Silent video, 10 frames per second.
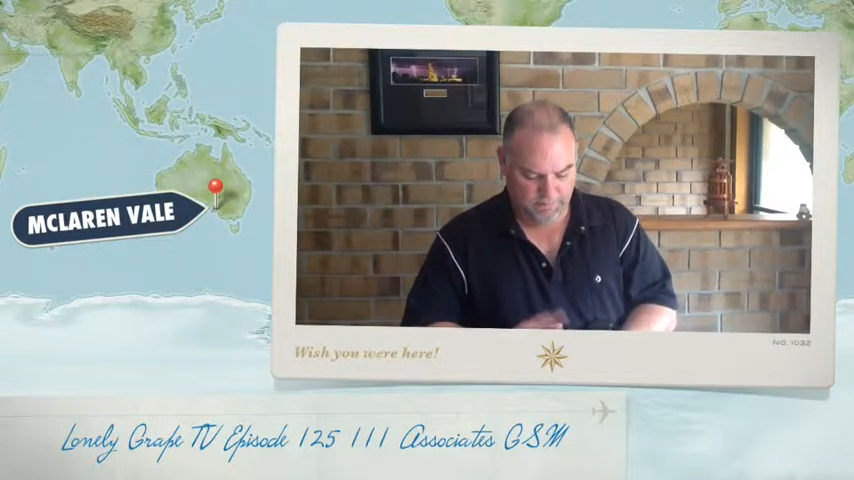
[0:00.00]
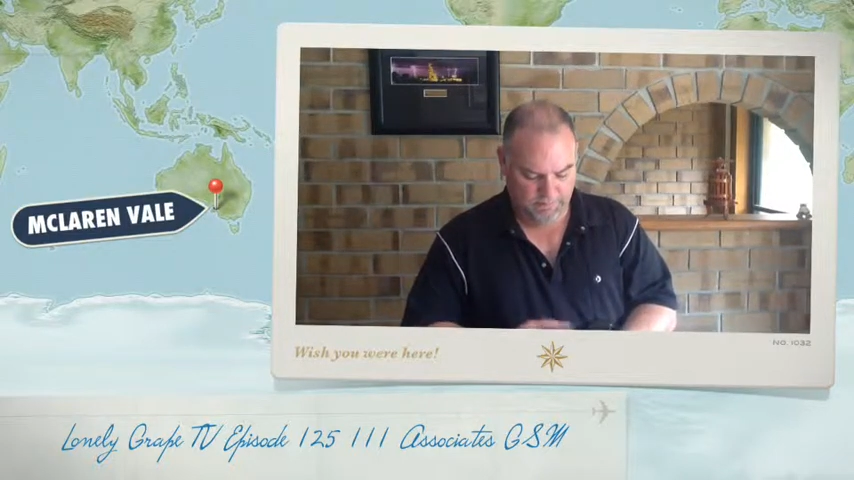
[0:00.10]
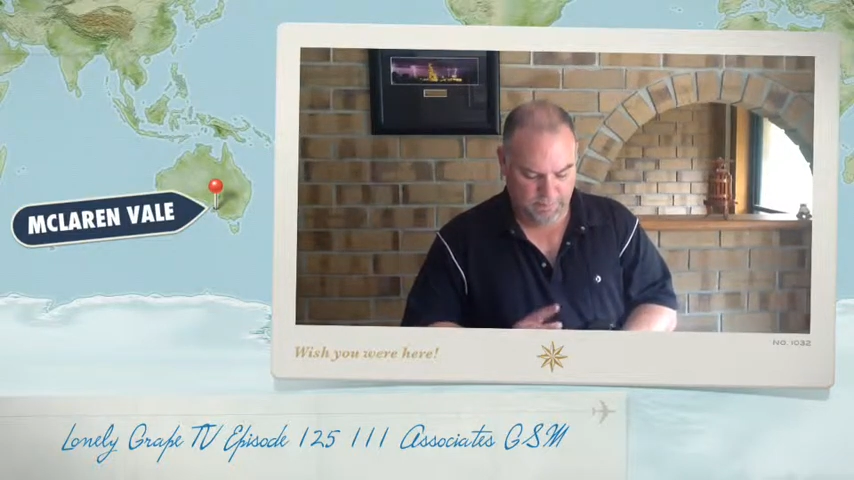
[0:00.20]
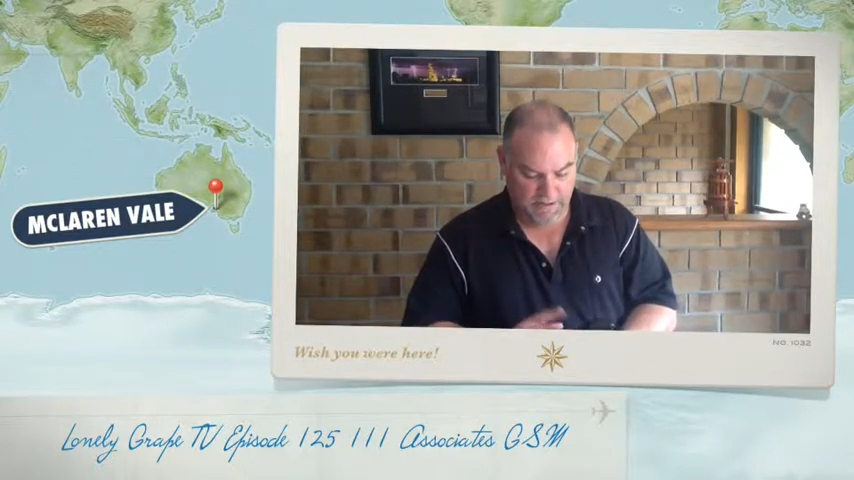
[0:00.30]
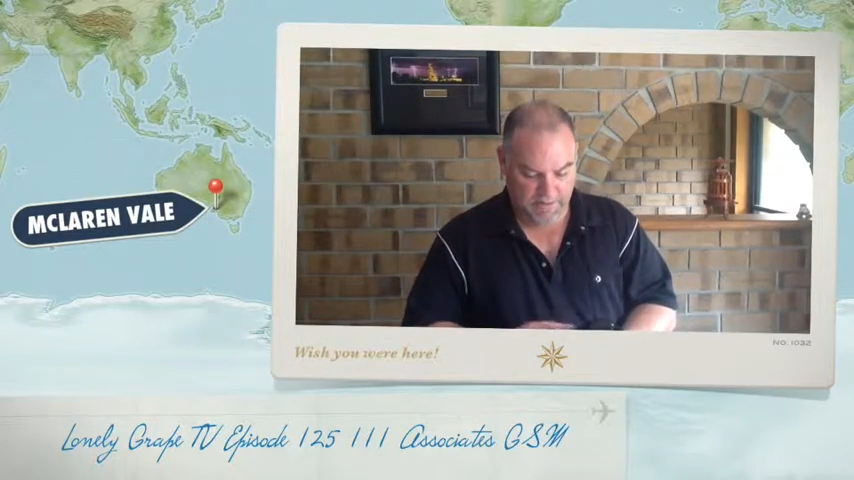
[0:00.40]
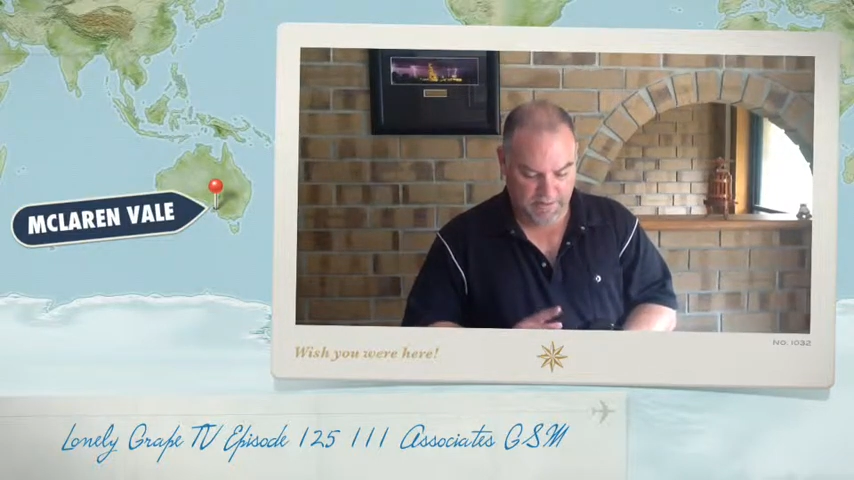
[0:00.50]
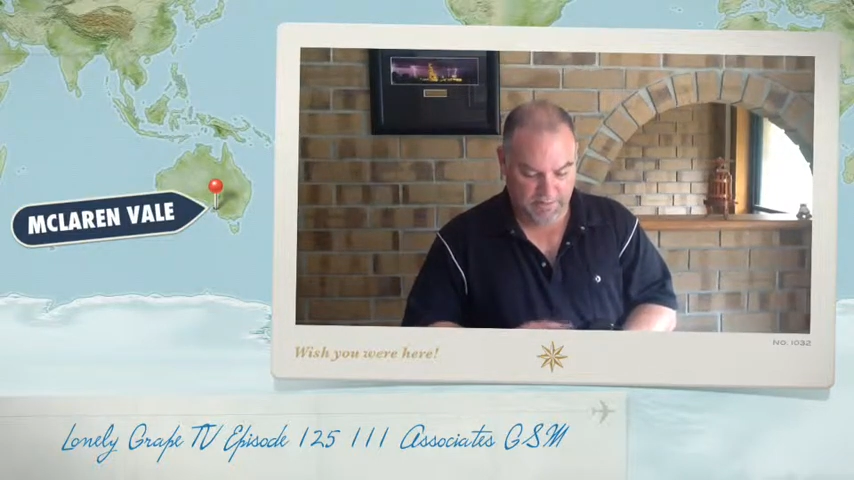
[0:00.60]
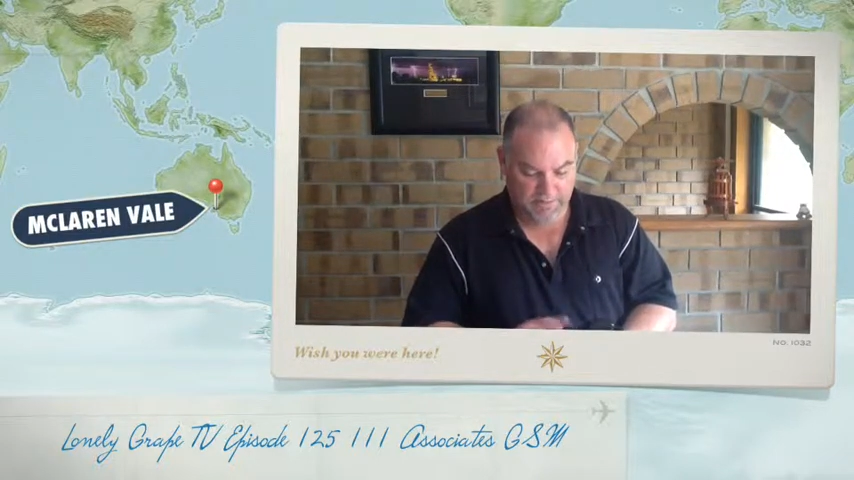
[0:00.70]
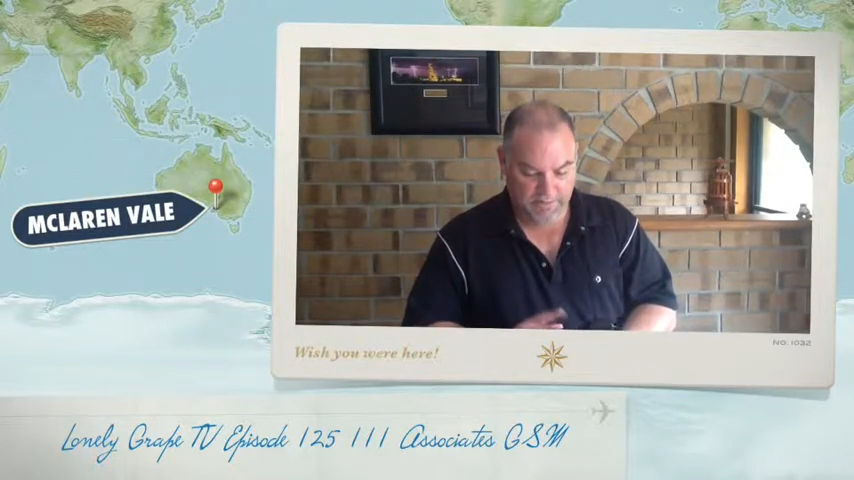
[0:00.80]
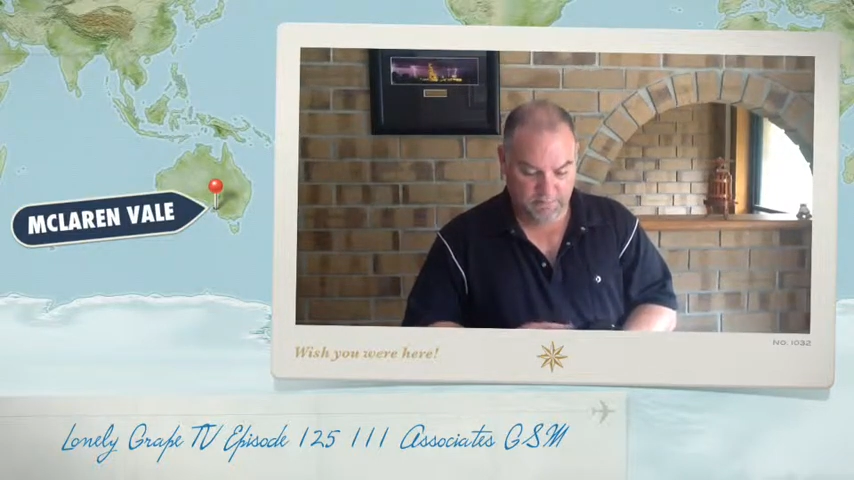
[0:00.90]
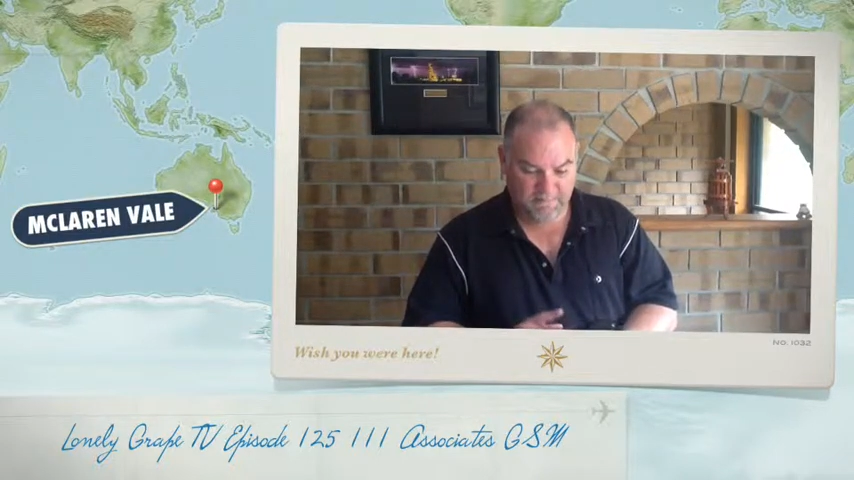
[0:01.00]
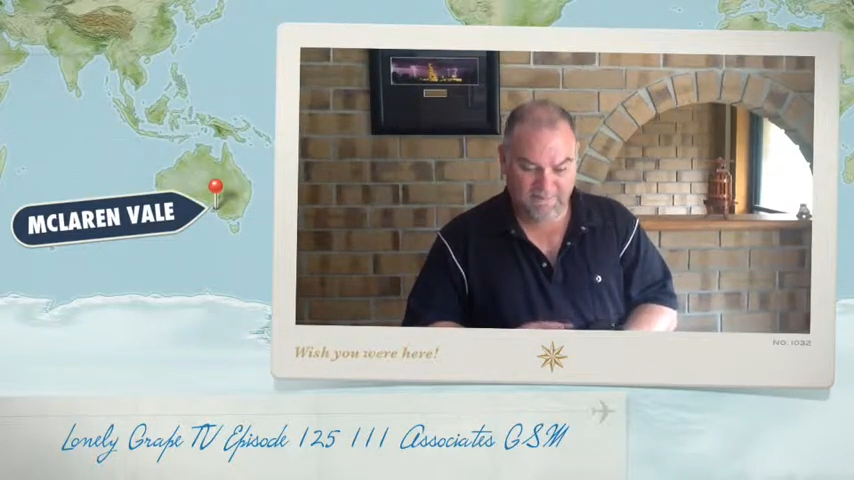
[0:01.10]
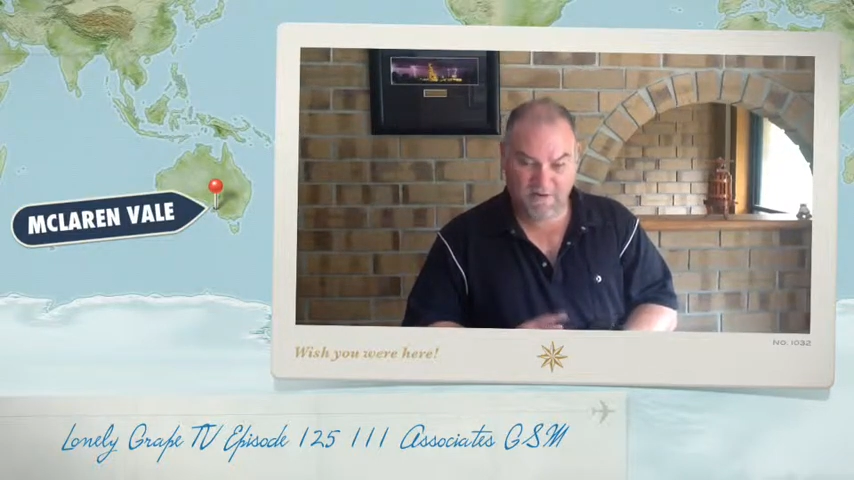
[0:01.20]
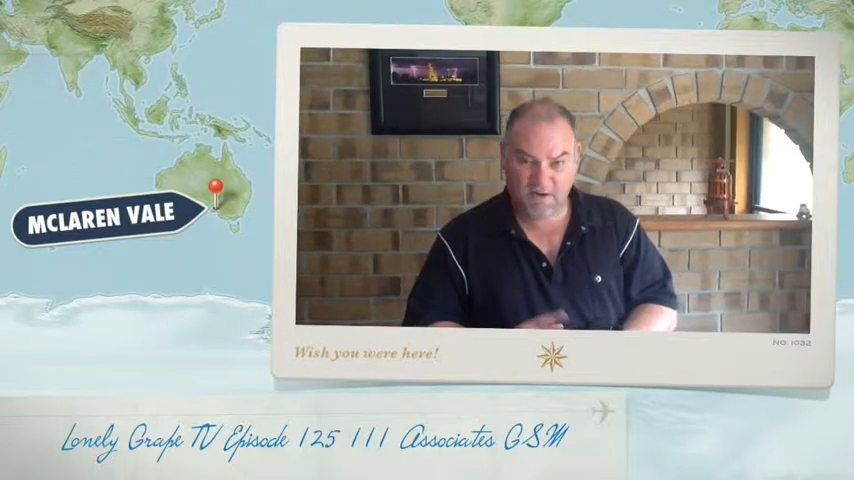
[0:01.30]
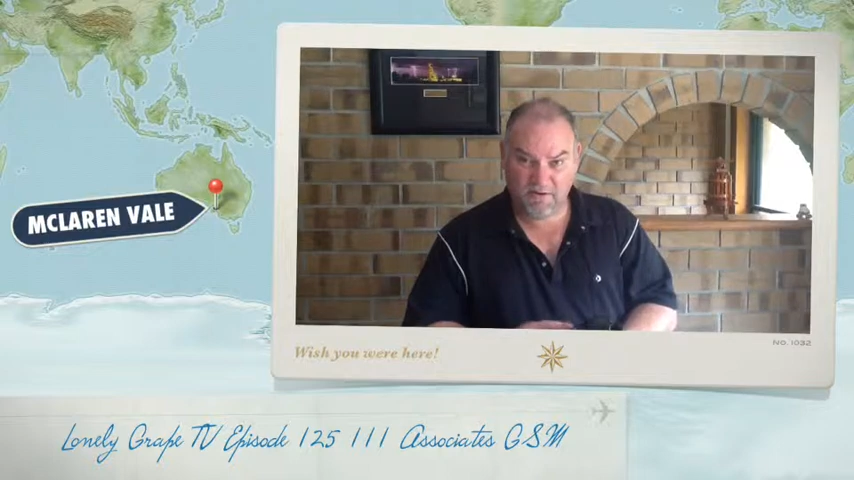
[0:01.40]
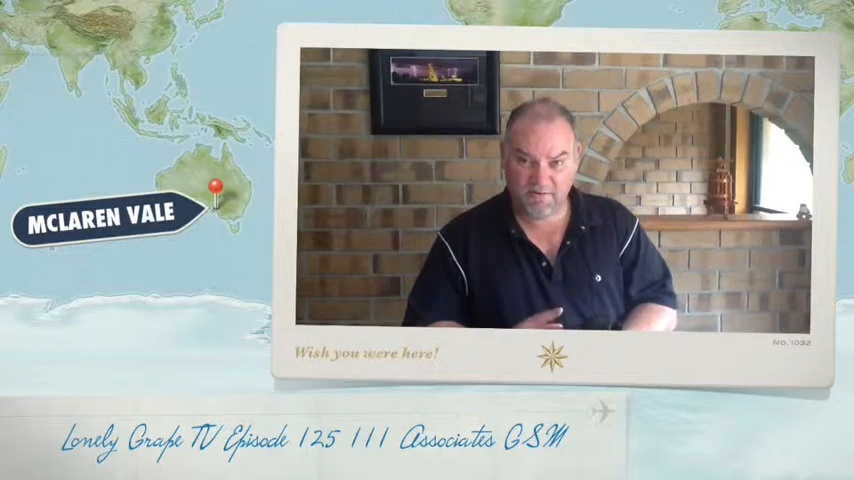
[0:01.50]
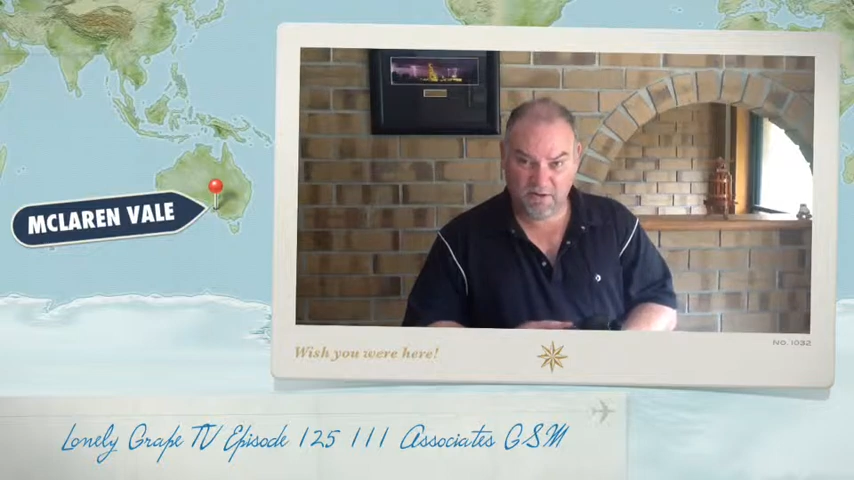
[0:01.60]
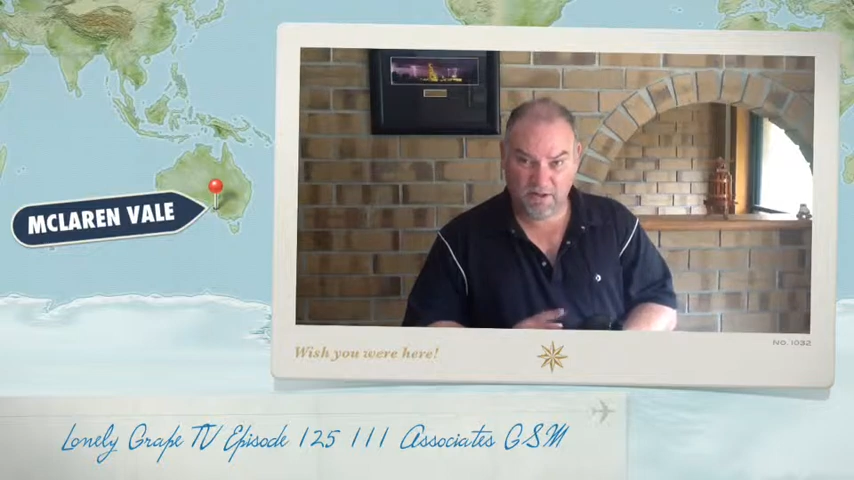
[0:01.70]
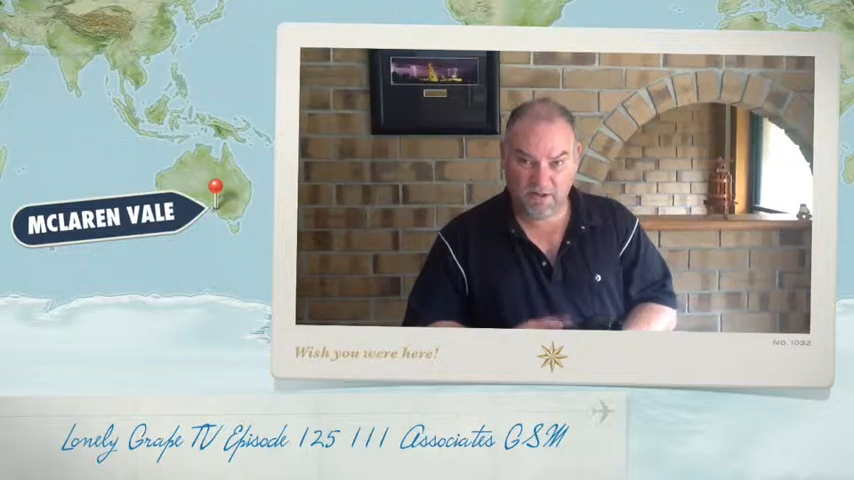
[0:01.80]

but very